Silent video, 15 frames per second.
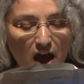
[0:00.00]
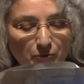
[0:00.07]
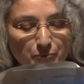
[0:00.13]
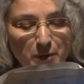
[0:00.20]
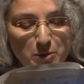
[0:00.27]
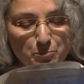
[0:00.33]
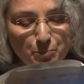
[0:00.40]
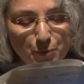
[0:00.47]
have
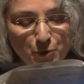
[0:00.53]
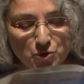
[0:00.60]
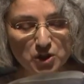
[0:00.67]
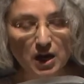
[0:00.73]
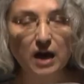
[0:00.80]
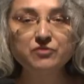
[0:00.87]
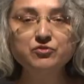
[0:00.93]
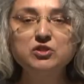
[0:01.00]
been put
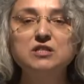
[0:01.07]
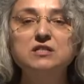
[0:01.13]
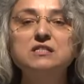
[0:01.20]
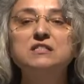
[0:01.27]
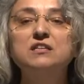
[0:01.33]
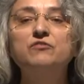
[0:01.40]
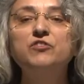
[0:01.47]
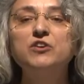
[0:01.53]
under
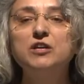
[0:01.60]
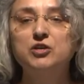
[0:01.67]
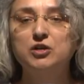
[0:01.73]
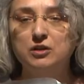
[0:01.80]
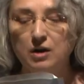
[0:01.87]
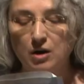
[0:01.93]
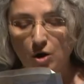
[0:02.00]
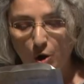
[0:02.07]

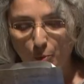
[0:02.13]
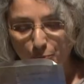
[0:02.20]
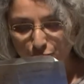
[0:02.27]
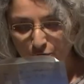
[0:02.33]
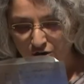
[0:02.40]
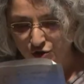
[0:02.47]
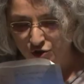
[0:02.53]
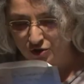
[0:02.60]
severe
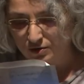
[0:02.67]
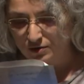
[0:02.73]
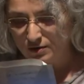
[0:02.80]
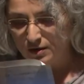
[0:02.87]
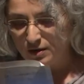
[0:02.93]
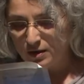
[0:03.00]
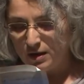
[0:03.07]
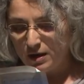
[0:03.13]
oppression.
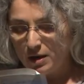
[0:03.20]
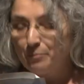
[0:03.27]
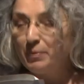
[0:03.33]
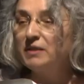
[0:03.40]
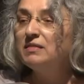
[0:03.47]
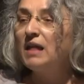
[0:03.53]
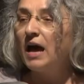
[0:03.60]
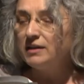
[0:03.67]

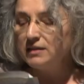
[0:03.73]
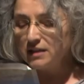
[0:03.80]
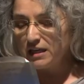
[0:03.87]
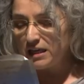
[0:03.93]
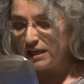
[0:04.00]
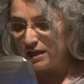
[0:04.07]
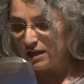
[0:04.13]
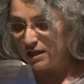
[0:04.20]
But neither
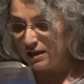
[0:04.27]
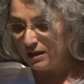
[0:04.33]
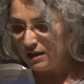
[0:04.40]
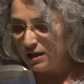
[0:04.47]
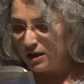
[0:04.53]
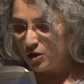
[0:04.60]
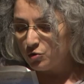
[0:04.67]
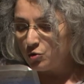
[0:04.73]

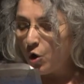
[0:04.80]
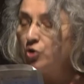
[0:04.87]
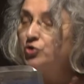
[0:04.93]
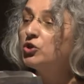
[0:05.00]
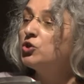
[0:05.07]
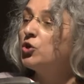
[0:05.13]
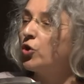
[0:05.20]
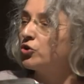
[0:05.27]
he nor
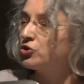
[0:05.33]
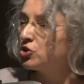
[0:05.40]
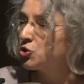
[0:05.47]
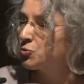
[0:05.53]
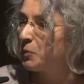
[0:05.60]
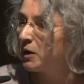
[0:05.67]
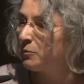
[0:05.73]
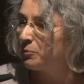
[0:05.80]
the
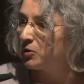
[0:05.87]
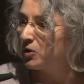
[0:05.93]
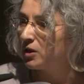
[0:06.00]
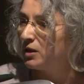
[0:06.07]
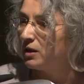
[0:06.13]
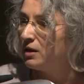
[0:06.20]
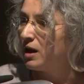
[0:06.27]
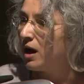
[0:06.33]
Kurdish
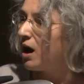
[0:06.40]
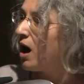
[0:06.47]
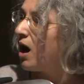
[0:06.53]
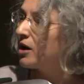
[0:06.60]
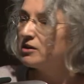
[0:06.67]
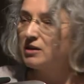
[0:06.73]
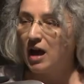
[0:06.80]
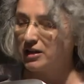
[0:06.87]
people
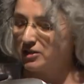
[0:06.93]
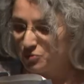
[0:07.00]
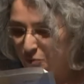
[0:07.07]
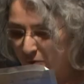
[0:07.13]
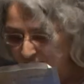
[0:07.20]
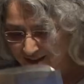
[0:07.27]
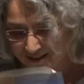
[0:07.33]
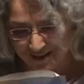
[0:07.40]
are not
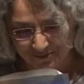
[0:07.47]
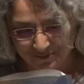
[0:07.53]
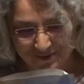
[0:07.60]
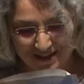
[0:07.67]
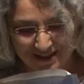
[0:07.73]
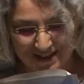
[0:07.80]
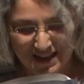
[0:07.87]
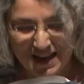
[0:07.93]

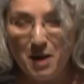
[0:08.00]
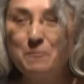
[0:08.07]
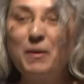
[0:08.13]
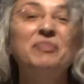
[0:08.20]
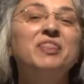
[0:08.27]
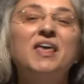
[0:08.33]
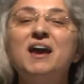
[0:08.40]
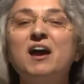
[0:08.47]
victims,
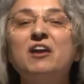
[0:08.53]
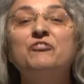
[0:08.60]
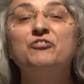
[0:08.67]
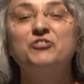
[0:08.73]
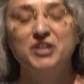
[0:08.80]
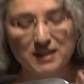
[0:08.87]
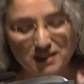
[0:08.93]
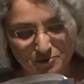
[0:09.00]
but they are
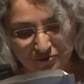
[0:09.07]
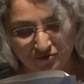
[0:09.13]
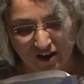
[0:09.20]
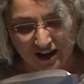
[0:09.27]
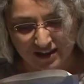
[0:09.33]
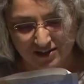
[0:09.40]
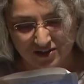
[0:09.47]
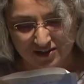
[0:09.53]
freedom
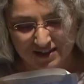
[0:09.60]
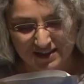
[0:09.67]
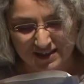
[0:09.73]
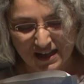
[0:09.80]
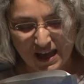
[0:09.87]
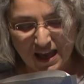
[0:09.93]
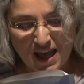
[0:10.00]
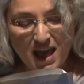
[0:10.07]

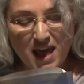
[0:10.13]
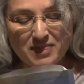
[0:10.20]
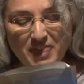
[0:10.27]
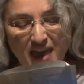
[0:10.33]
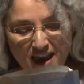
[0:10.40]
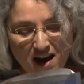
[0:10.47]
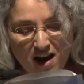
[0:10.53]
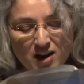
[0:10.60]
fighters.
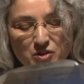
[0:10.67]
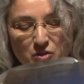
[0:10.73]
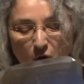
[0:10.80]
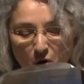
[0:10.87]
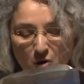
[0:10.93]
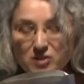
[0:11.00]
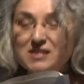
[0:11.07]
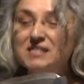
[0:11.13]
They are
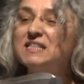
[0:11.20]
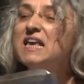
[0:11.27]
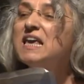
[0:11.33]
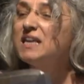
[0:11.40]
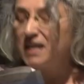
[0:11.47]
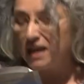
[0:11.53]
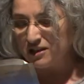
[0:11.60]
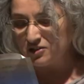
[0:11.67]
those
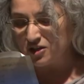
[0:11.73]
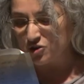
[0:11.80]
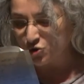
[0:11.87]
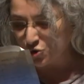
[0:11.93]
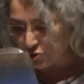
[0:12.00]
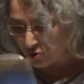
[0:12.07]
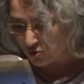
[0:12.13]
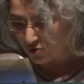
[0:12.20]
seeking the
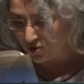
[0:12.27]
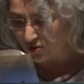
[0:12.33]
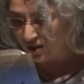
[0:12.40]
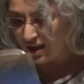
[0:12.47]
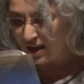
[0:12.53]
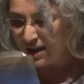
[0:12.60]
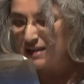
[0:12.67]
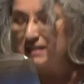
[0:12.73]
truth,